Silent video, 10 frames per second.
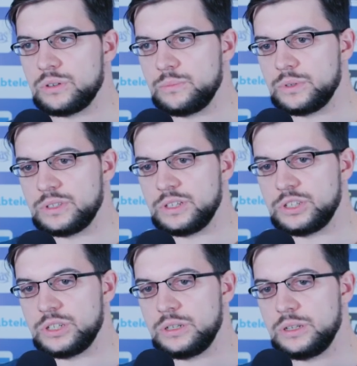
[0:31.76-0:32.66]

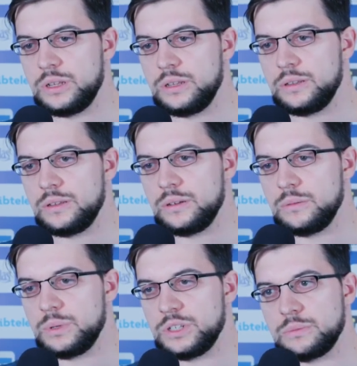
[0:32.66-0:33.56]
compensation and
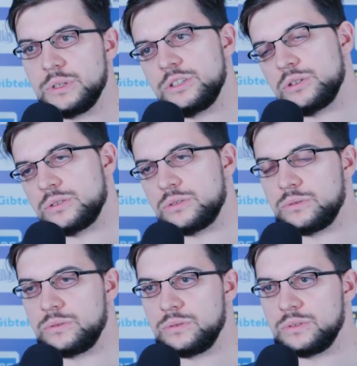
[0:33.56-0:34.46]
uh, Benjamin chose
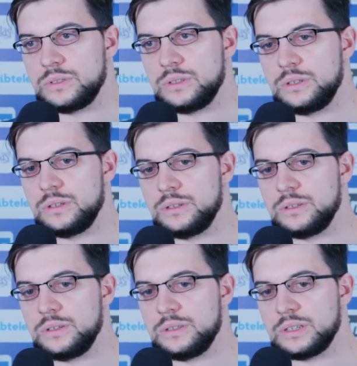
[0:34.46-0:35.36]
to
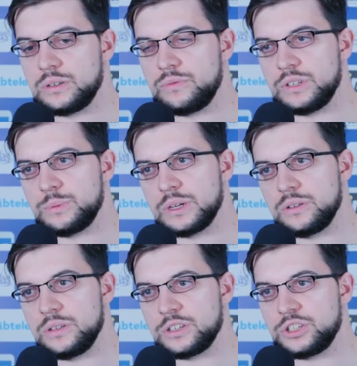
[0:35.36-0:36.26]
uh, sacrifice
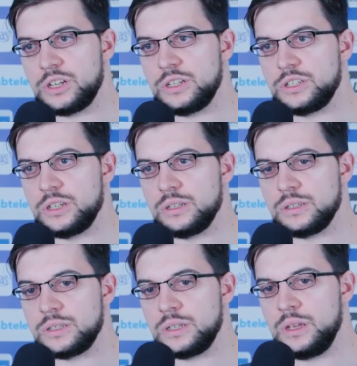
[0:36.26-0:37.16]
back an exchange,
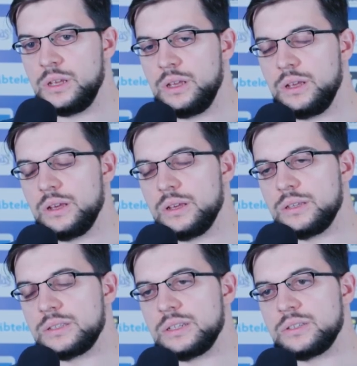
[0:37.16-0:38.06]
and
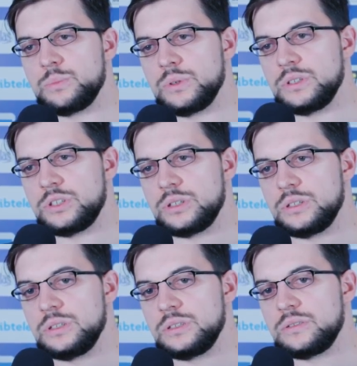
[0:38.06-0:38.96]
uh, then the
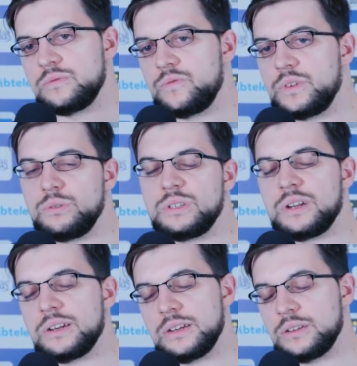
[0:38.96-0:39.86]
position is very
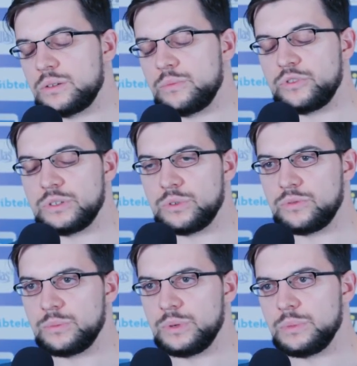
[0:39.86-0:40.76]
slightly uncomfortable
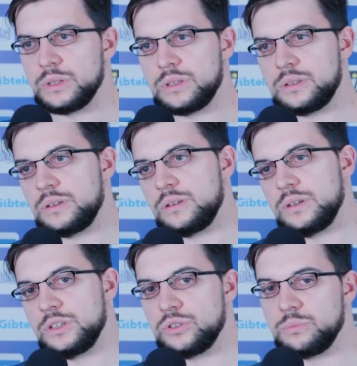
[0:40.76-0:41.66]
for me. But uh,
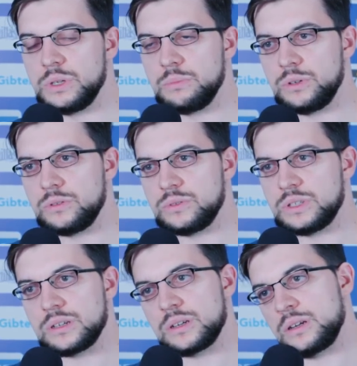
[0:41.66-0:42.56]
I should be able to
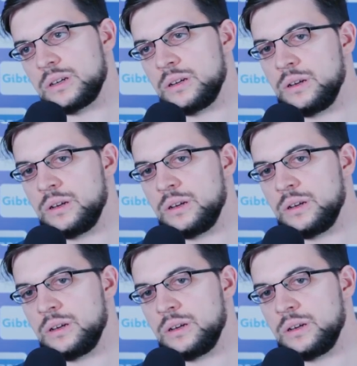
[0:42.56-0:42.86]
sack